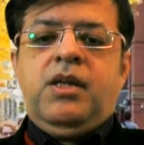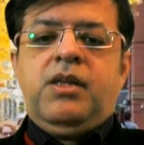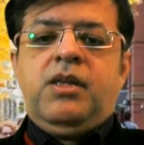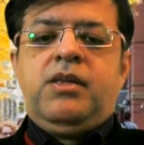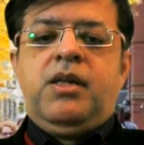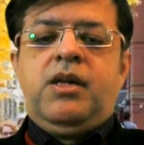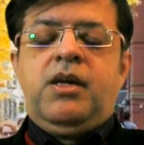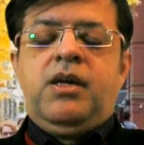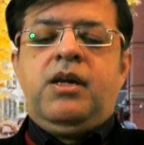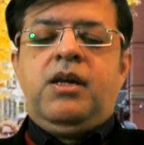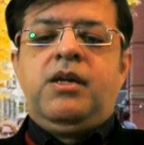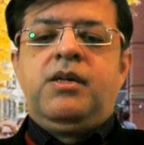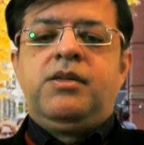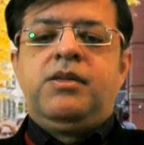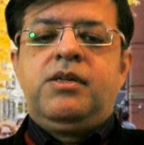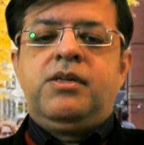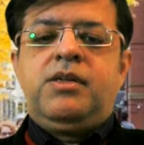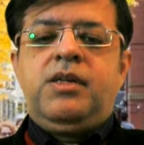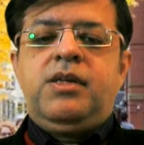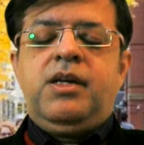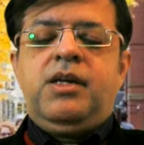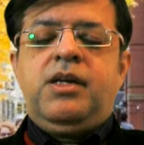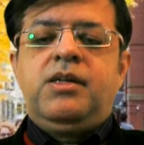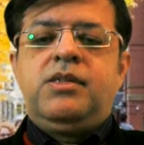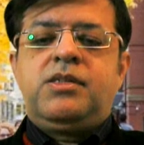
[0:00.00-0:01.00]
Then another
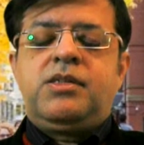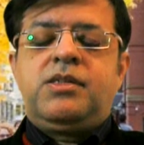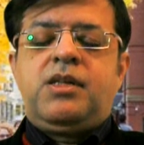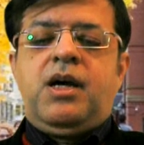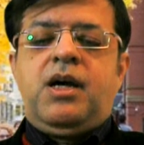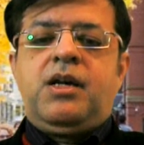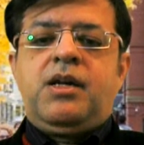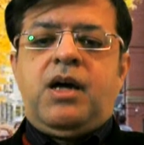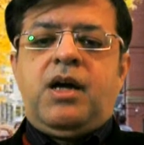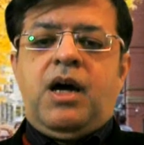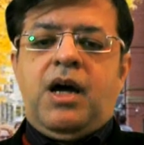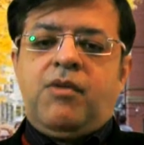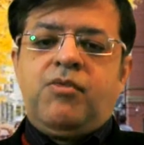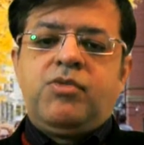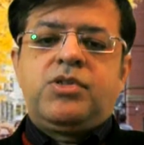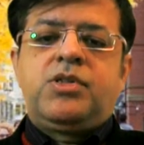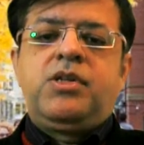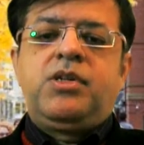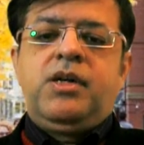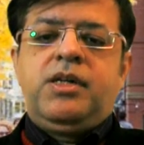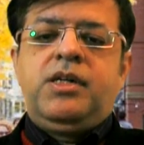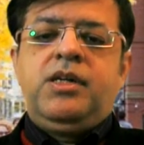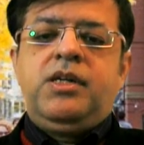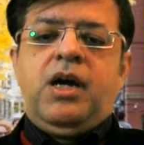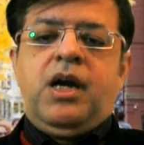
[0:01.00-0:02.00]
thing is that I was
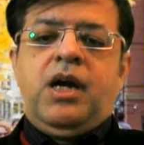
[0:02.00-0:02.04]
lucky.